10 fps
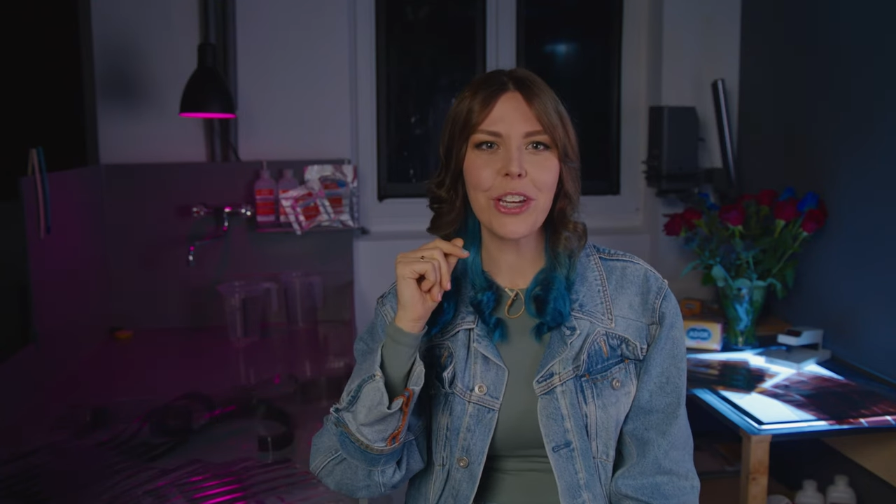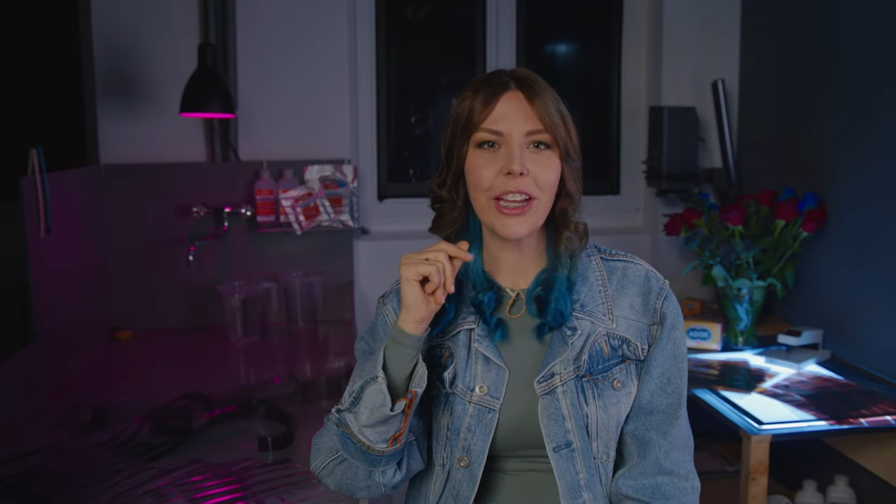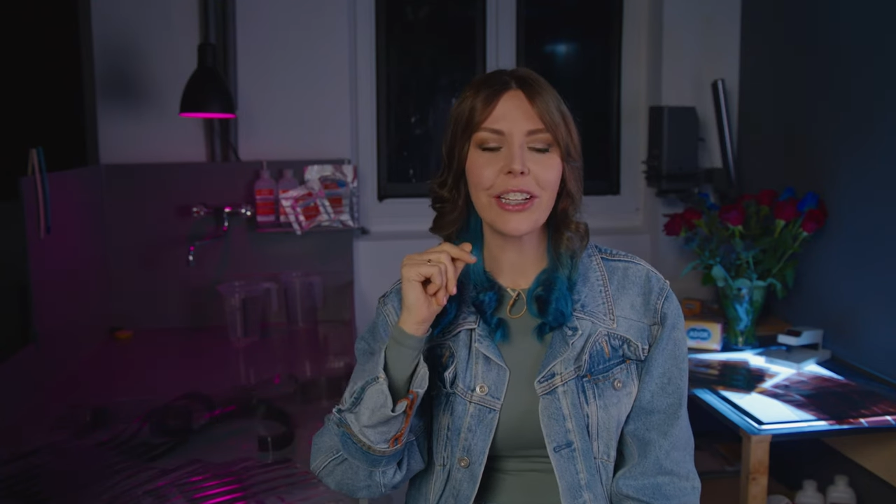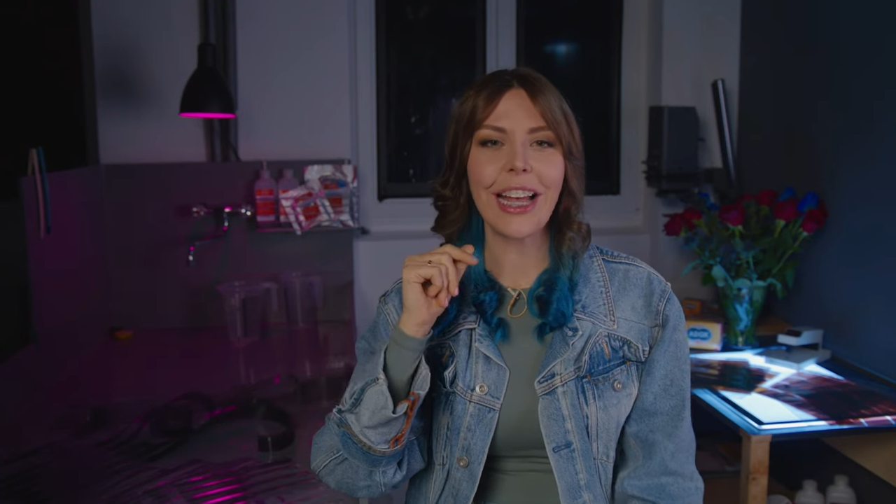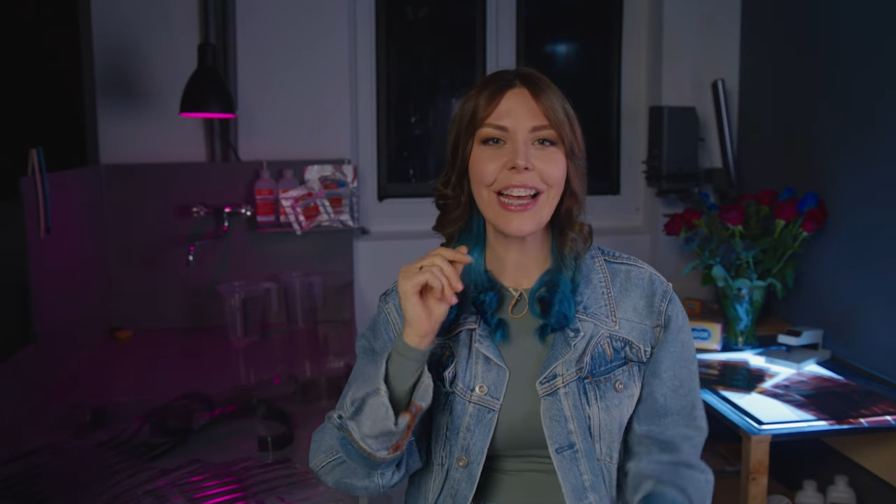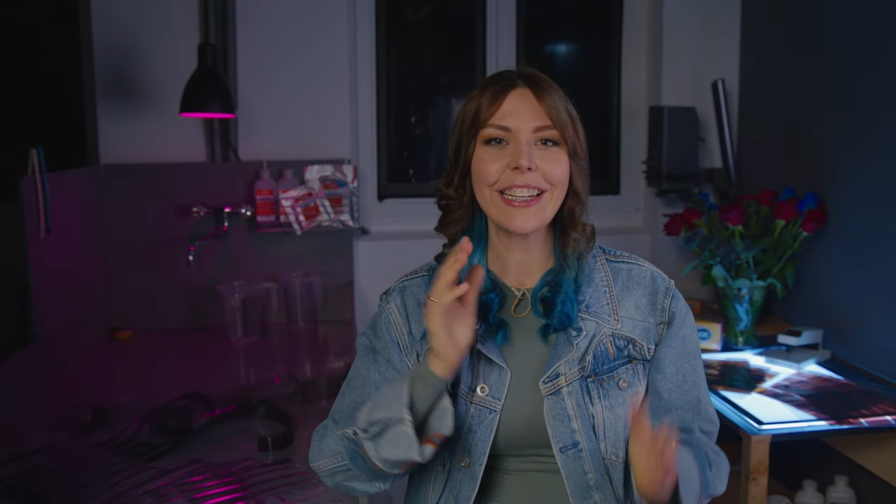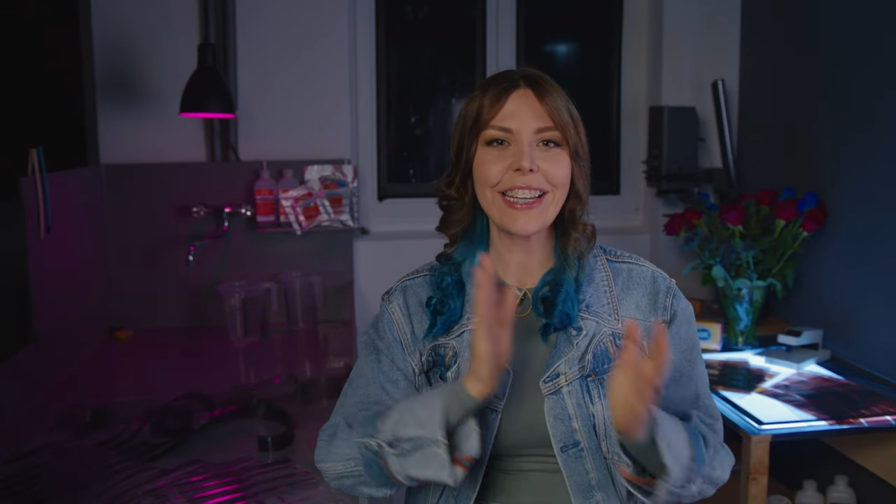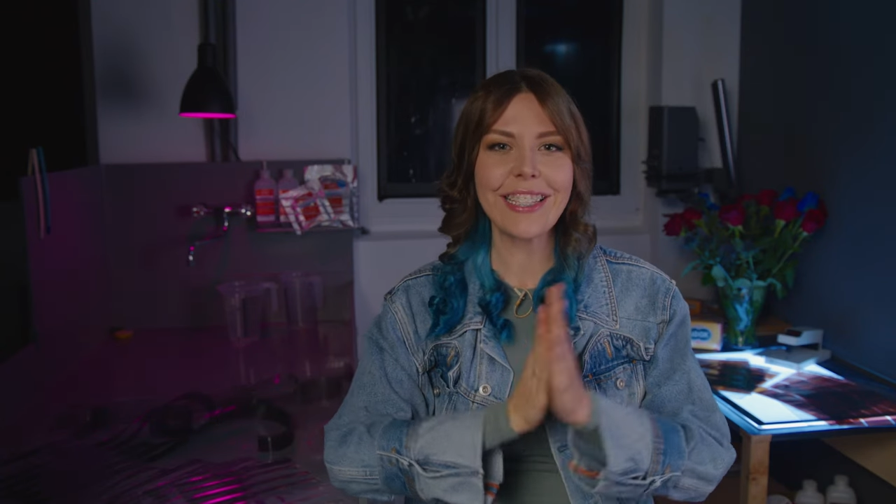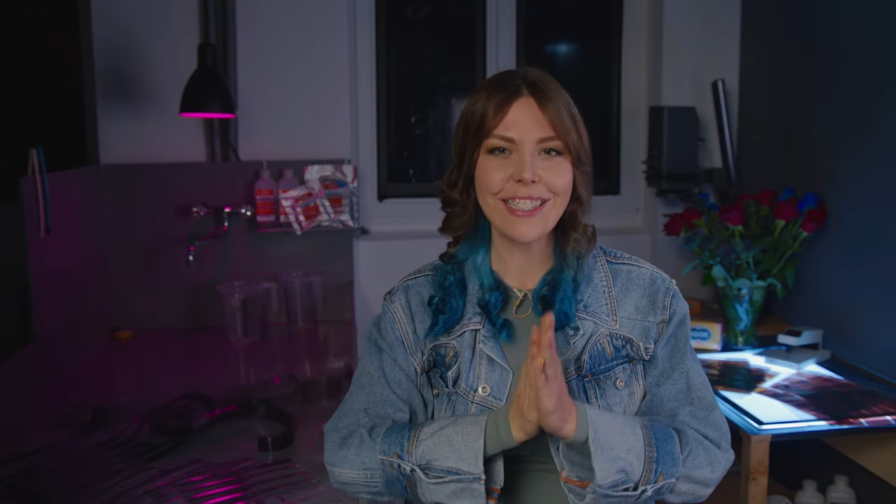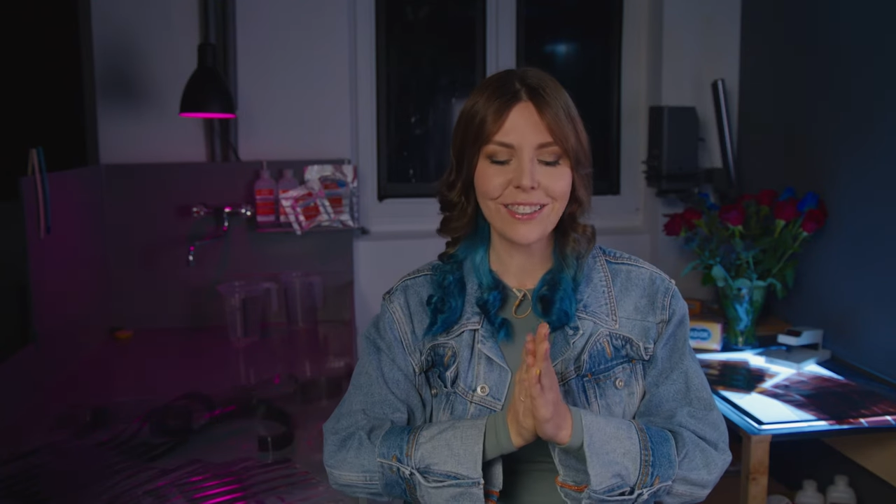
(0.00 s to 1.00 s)
channel and
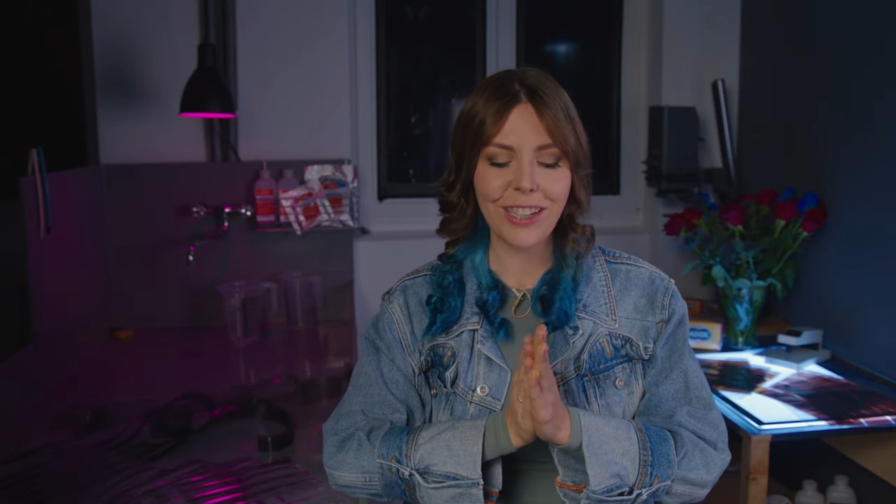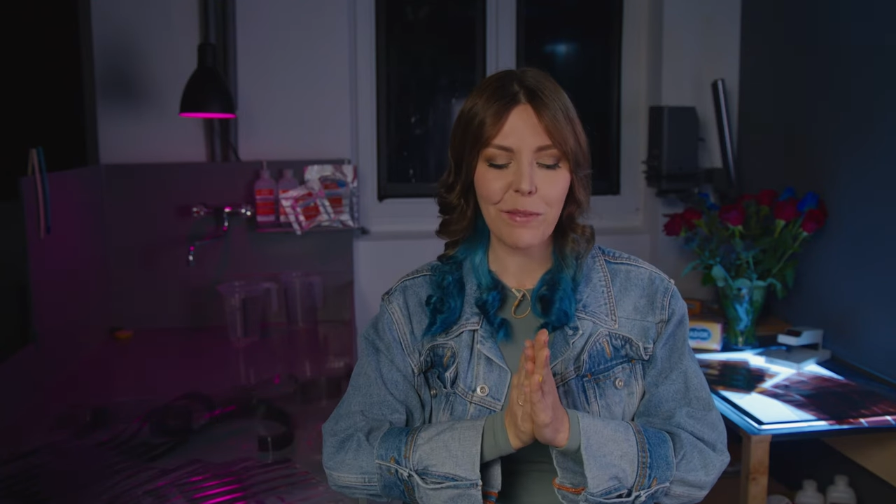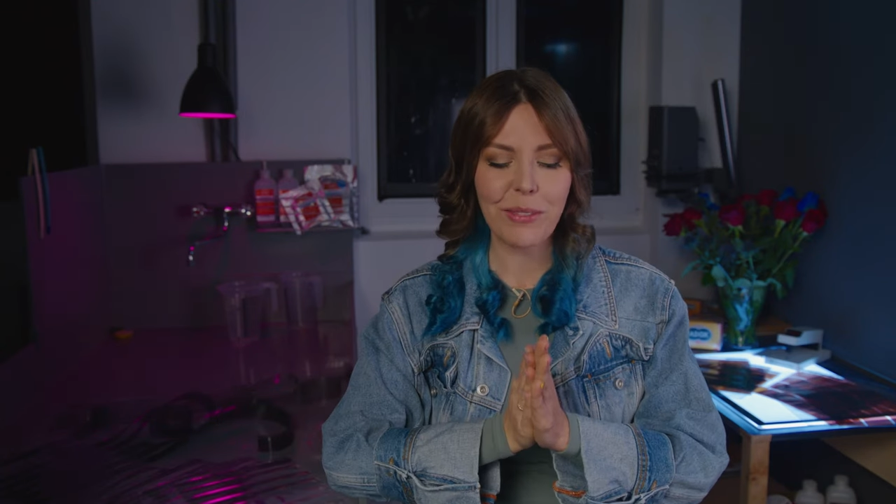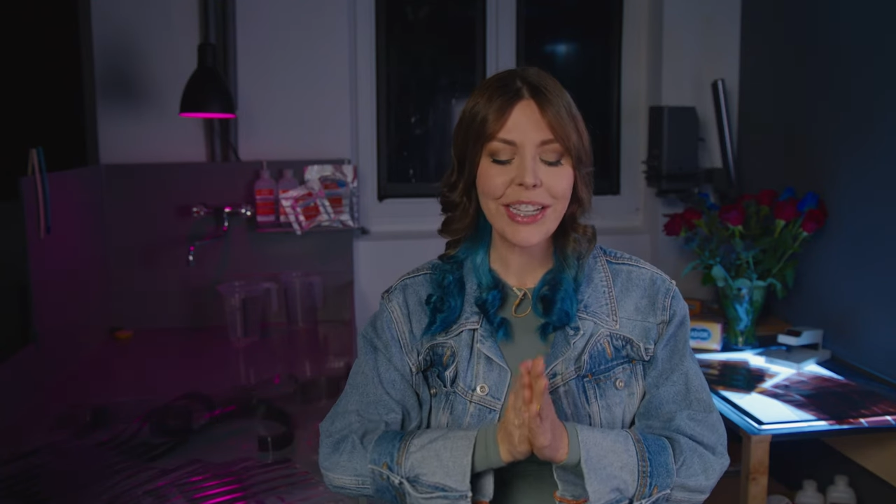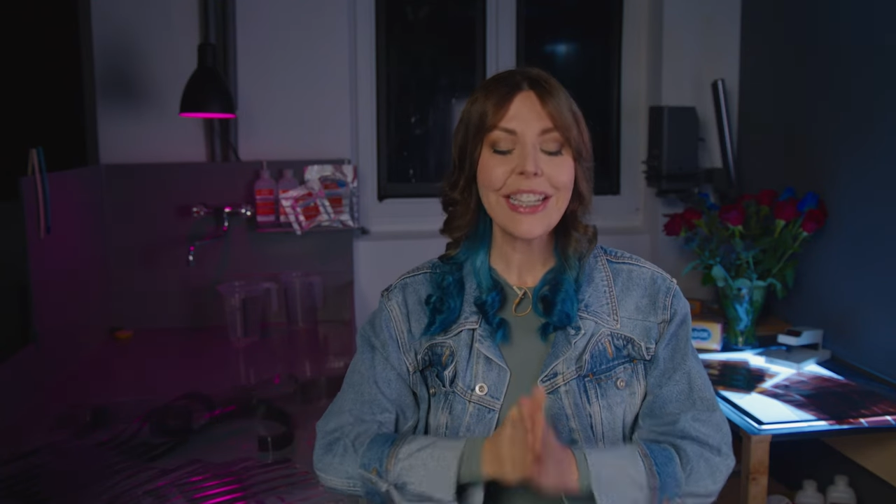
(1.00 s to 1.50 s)
Instagram.